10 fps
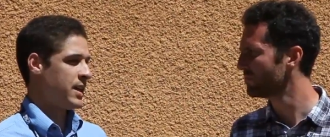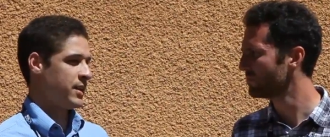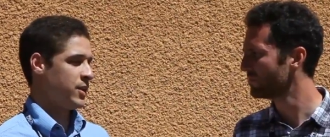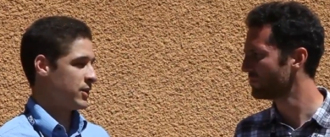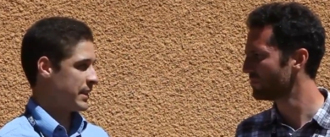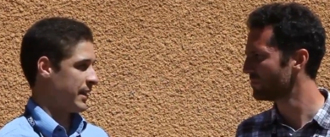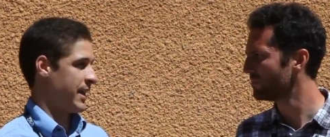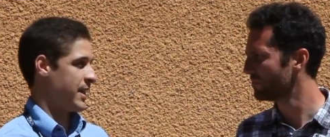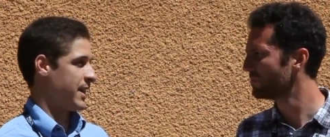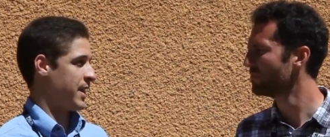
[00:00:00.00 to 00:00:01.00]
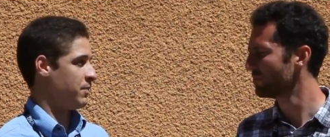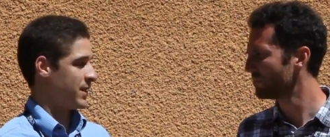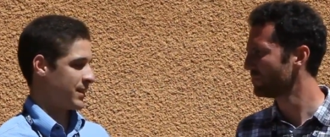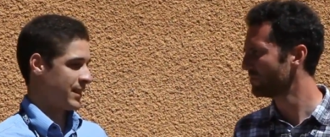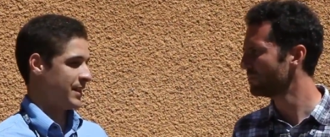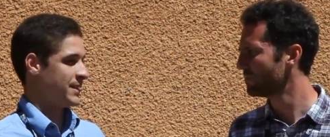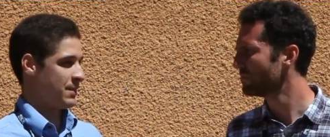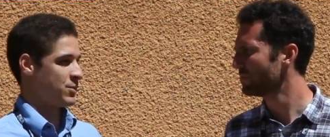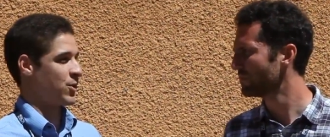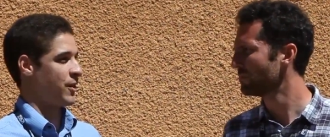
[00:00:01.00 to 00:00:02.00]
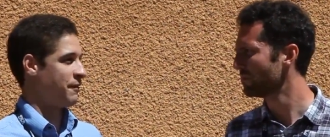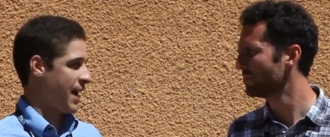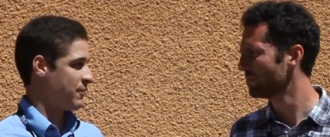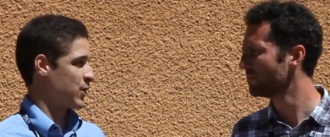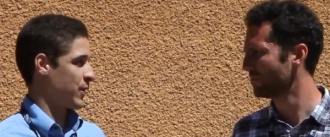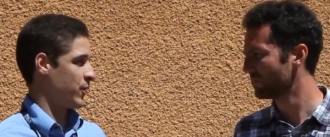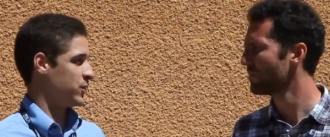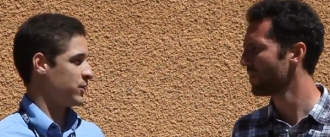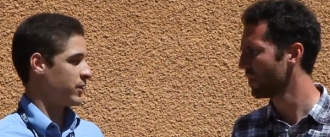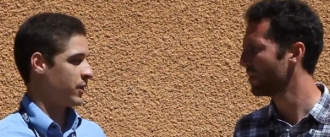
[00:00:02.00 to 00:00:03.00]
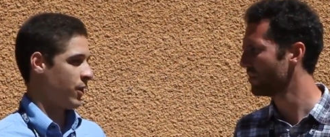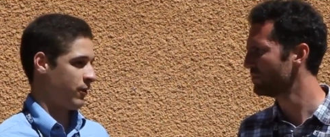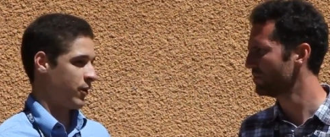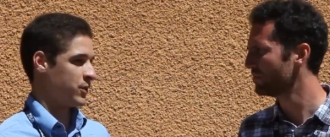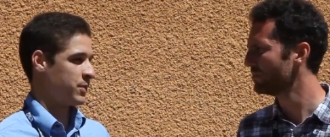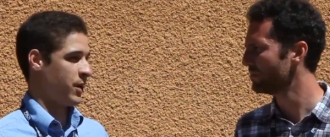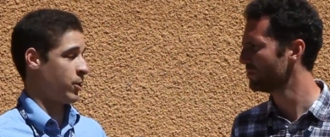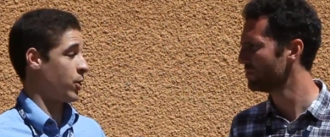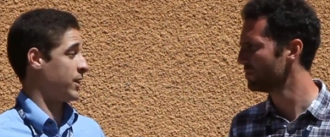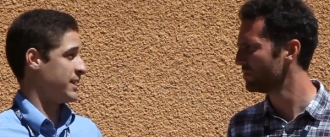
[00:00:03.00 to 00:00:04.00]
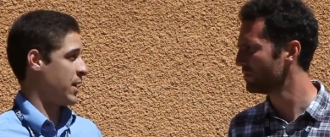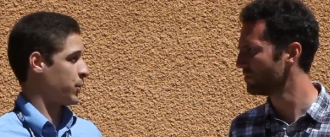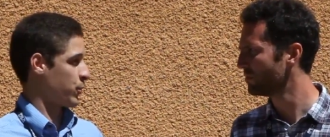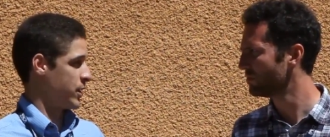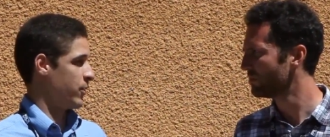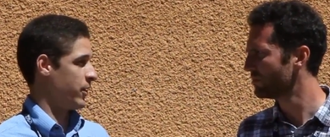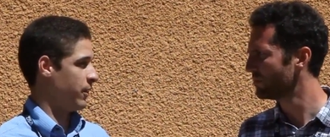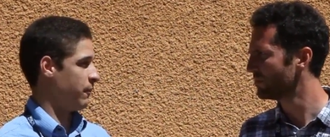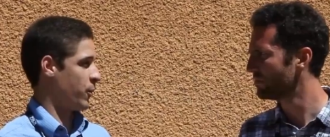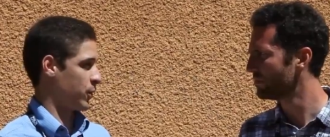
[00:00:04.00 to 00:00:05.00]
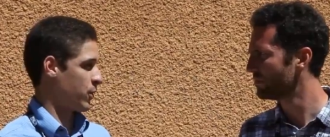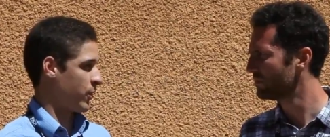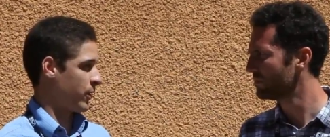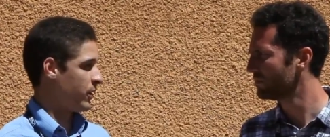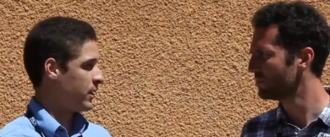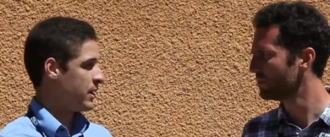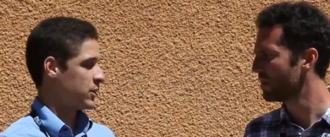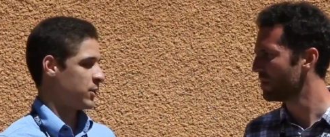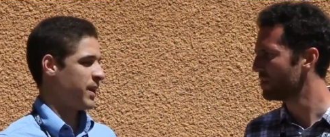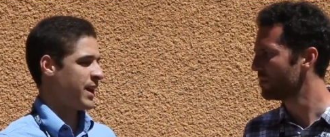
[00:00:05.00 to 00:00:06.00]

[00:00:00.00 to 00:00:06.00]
Speaker 1: UCLA game, again, same story, five turnovers, but we're only down three going into the fourth quarter. So being